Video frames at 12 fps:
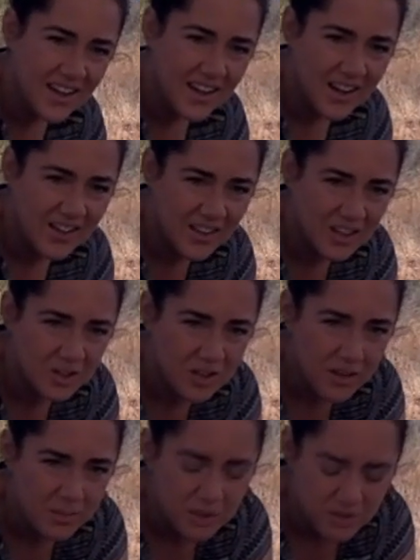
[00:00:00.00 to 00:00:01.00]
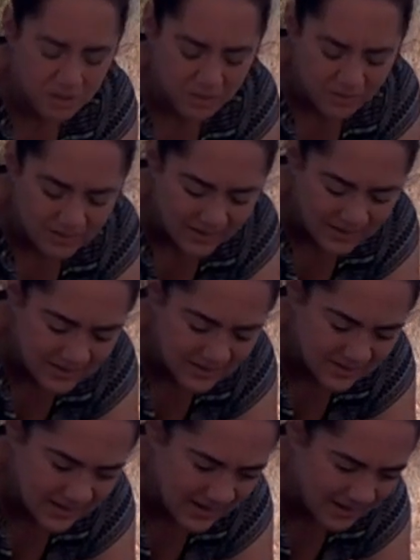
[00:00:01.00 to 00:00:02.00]
And then drop your toes side to
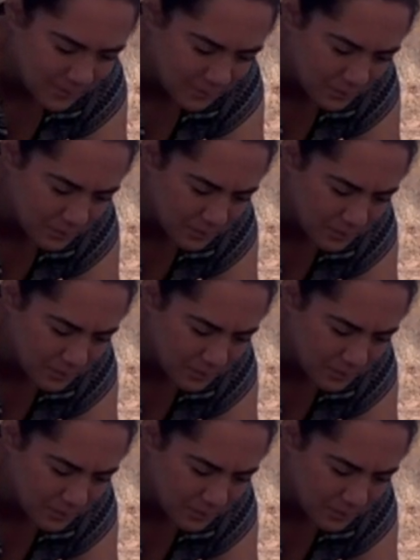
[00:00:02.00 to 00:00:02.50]
side. Ooh.